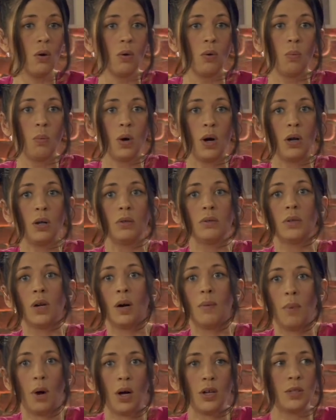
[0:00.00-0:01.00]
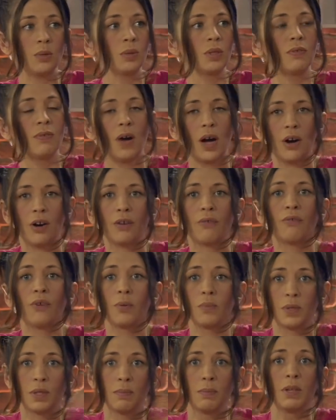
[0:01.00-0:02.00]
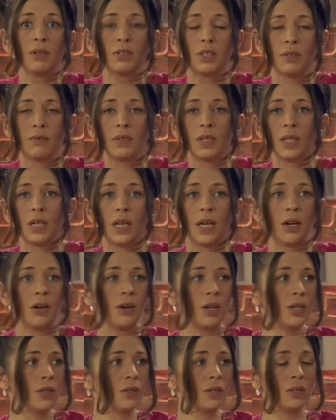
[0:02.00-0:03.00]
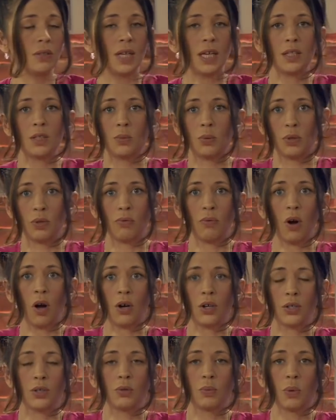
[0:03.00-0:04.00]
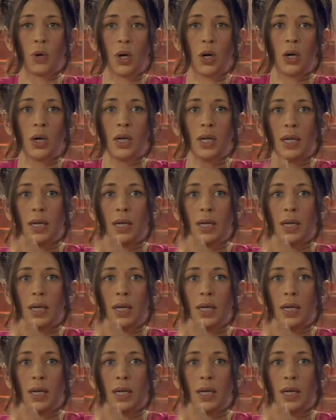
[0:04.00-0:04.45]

Well, Hamas was firing from some civilian areas. That's where the rockets were.